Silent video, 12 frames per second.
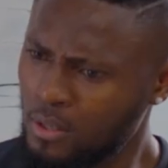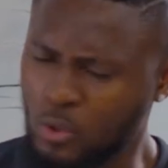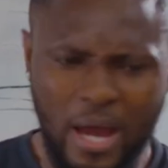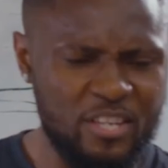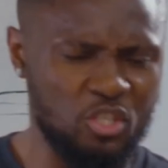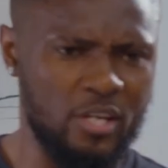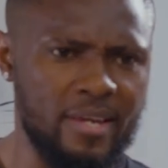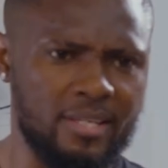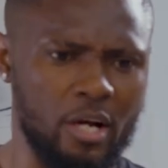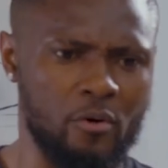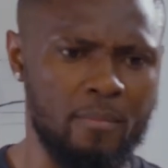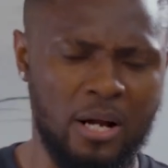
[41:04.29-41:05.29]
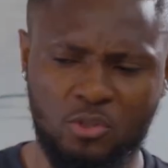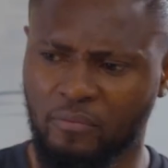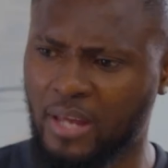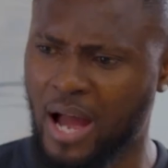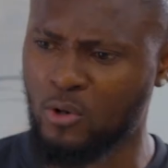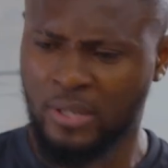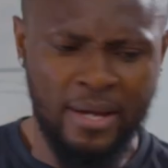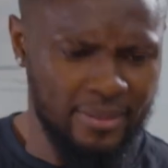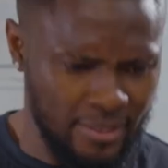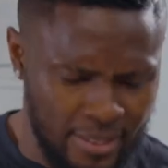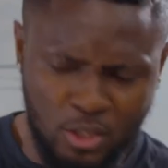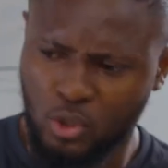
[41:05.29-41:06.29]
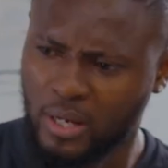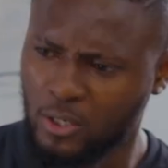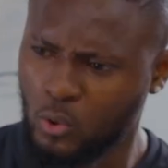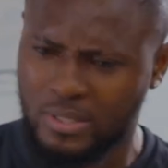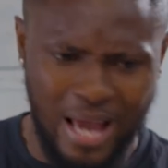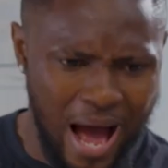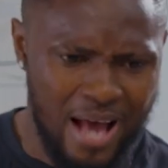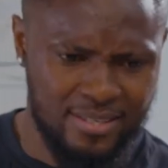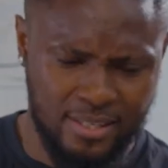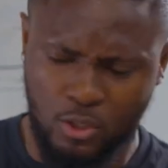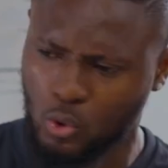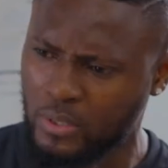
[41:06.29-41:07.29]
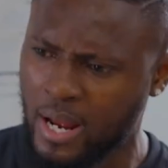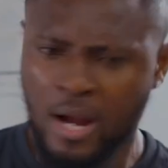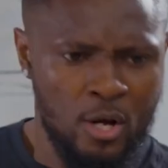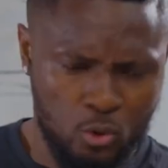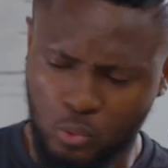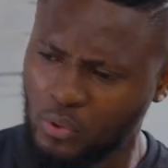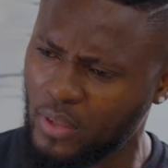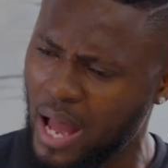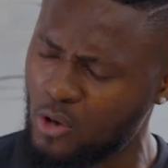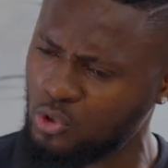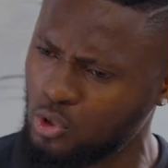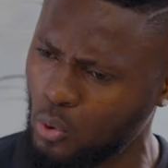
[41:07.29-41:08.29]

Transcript: You guys chase Karim out of the house. The least you can do is ask Sonia to do the house